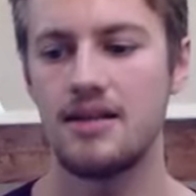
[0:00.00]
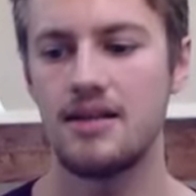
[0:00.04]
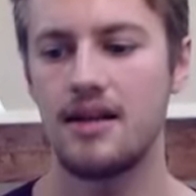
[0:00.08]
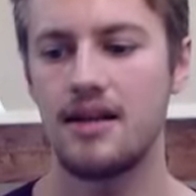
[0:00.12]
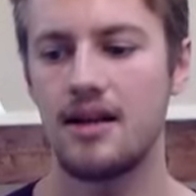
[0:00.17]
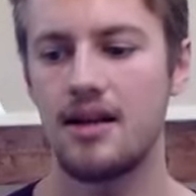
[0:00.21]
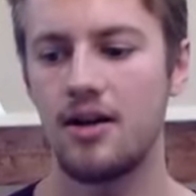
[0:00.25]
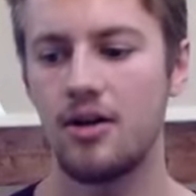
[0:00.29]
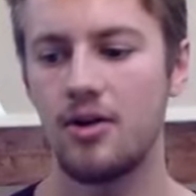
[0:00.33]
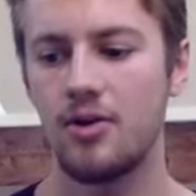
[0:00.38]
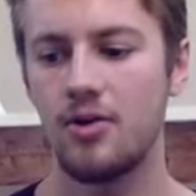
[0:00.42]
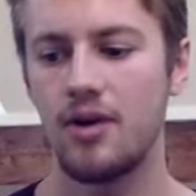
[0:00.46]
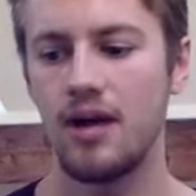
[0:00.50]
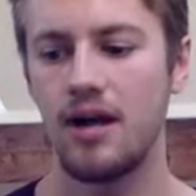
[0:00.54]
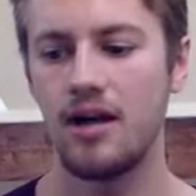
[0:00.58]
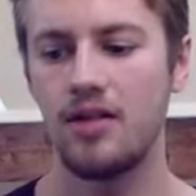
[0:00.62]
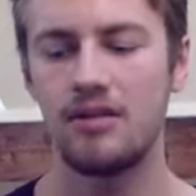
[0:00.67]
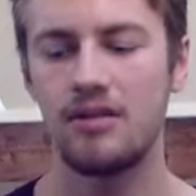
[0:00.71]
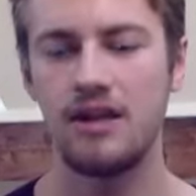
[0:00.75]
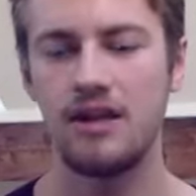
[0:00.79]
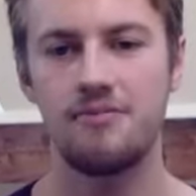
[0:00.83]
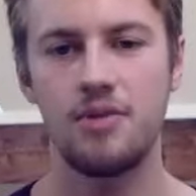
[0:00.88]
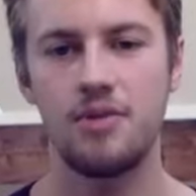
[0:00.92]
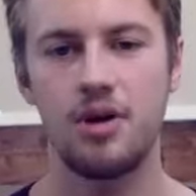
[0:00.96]
that
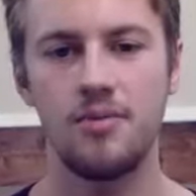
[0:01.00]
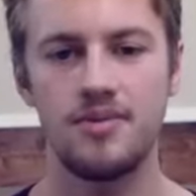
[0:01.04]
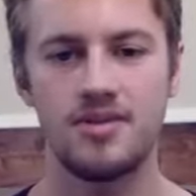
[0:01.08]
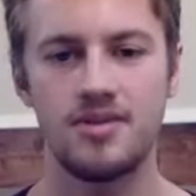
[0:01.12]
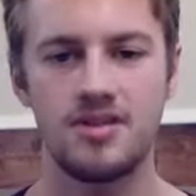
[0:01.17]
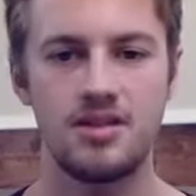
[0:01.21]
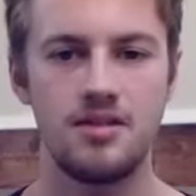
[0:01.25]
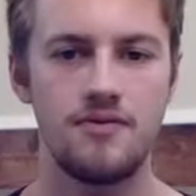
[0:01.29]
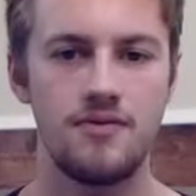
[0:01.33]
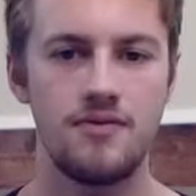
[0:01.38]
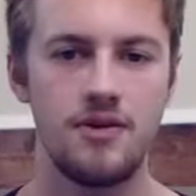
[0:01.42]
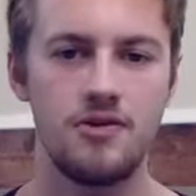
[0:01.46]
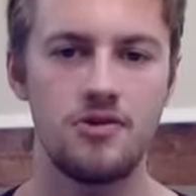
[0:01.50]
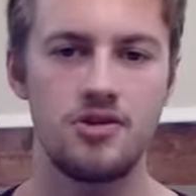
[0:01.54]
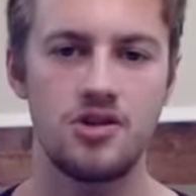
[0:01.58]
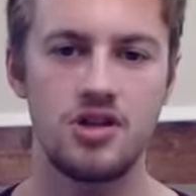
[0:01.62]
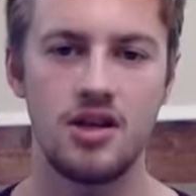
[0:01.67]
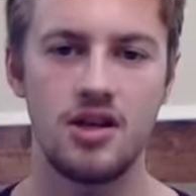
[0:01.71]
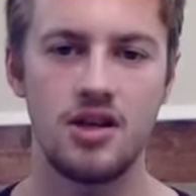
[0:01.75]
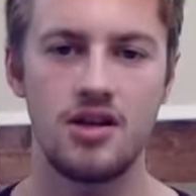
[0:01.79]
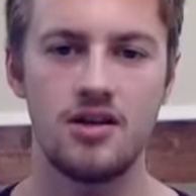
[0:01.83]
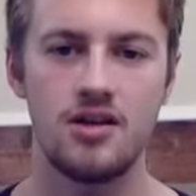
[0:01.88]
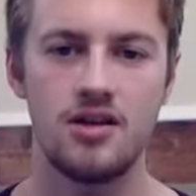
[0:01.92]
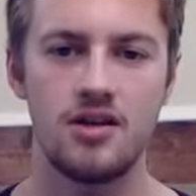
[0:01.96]
I'll have moments in the
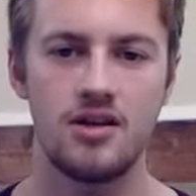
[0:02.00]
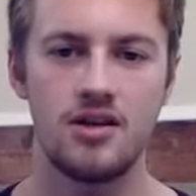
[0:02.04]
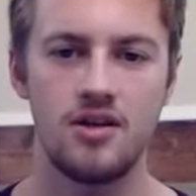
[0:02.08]
future